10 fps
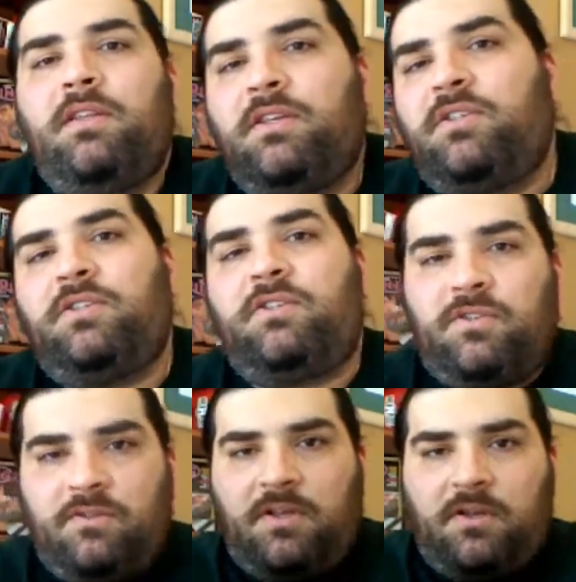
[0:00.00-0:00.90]
This is,
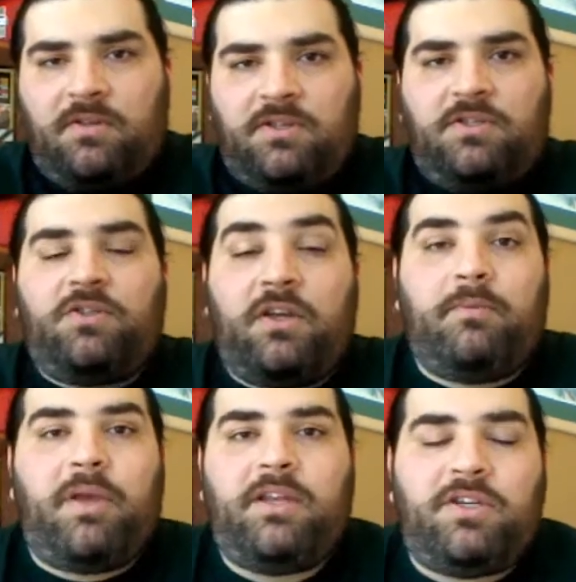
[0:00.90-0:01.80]
you know, this is your
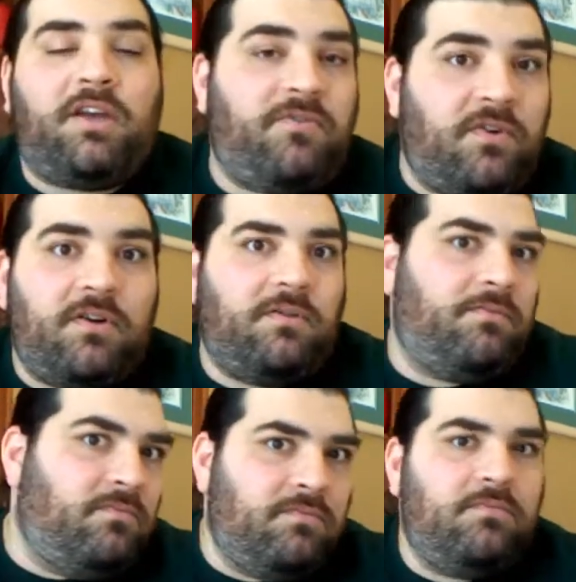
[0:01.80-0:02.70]
other paycheck
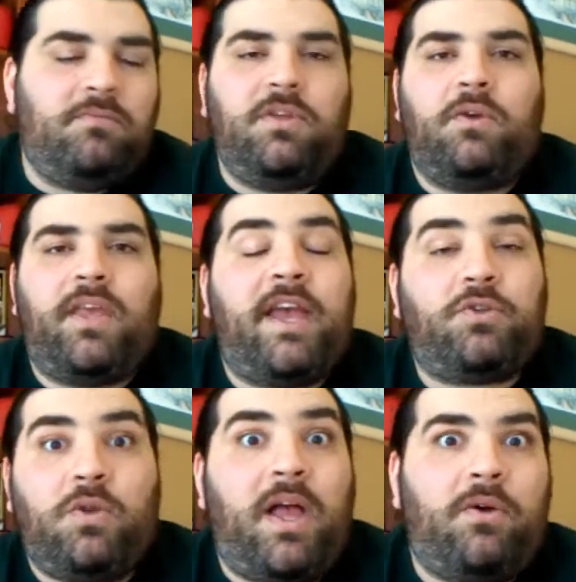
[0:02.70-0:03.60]
for, you know, the
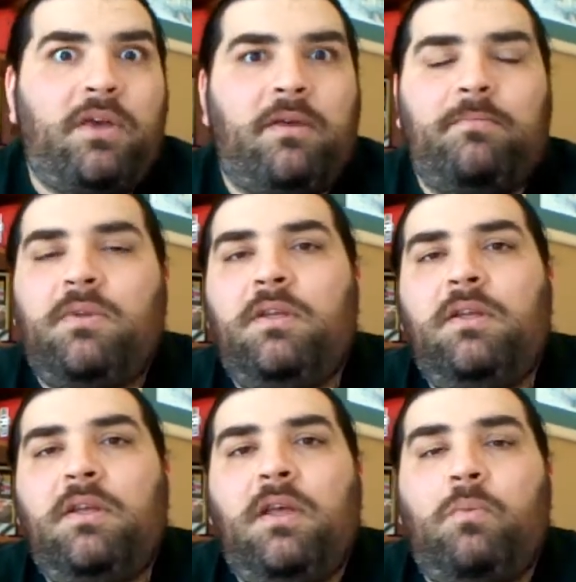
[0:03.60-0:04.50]
actual outcome
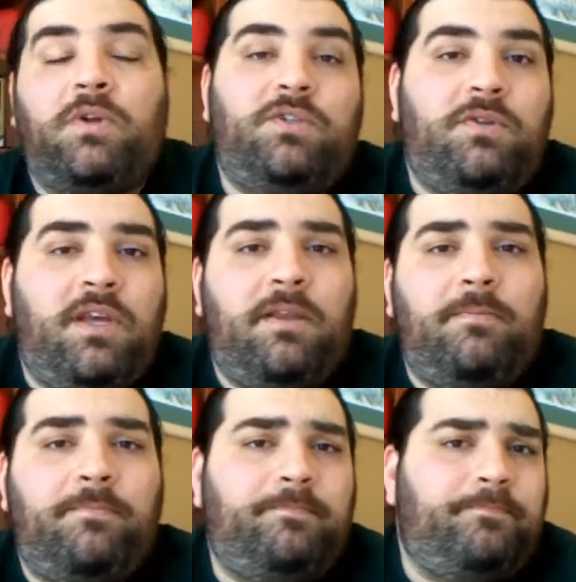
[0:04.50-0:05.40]
and what you did.
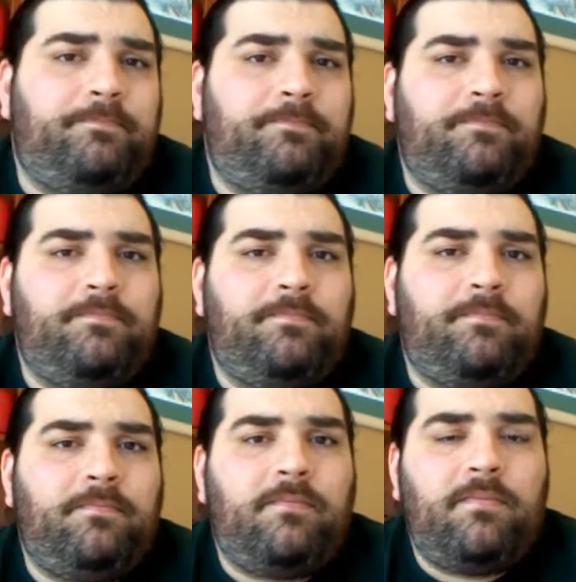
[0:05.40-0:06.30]

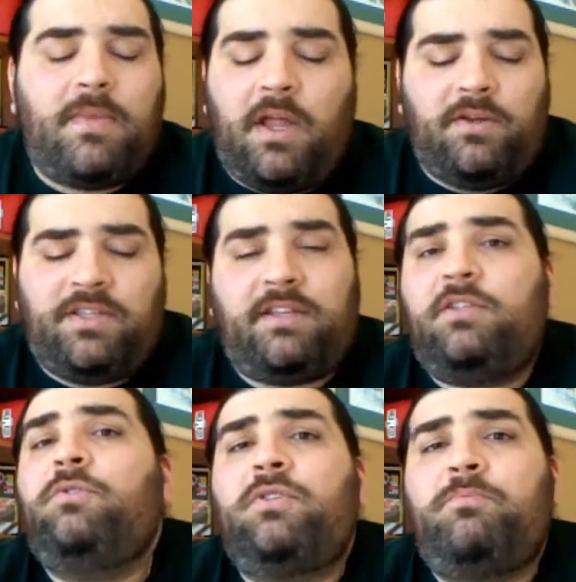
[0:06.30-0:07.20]
Is that
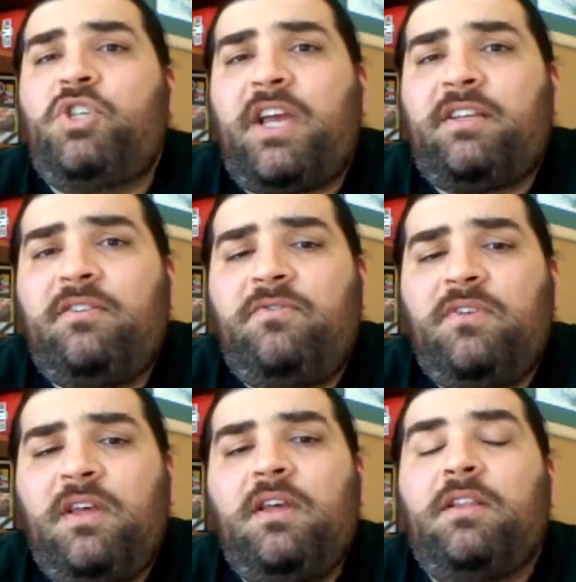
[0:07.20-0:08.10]
too subjective?
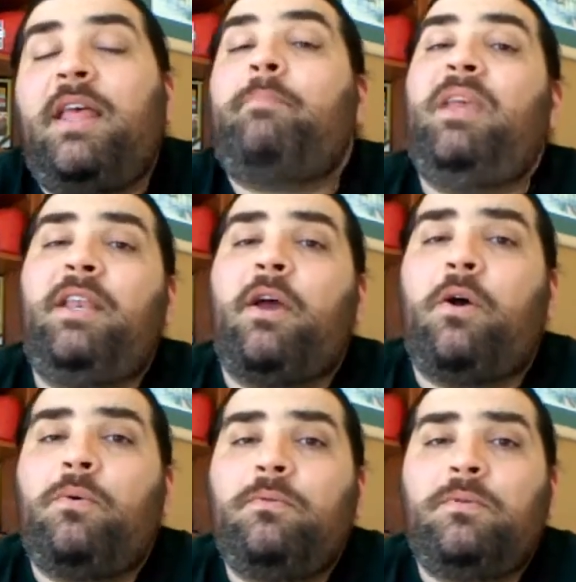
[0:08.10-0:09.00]
Let me
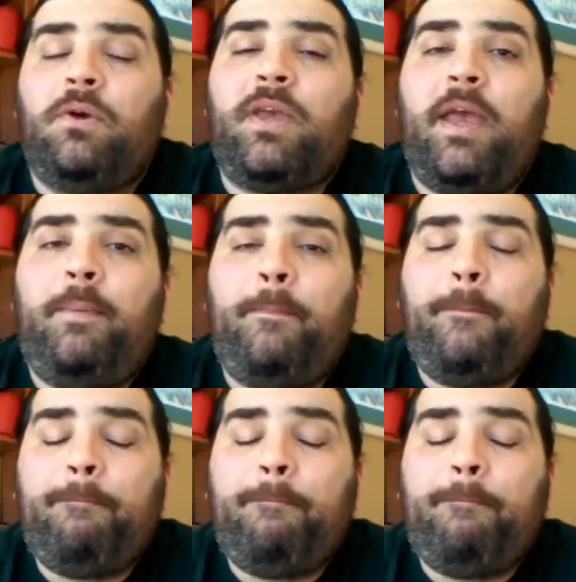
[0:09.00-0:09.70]
know, okay?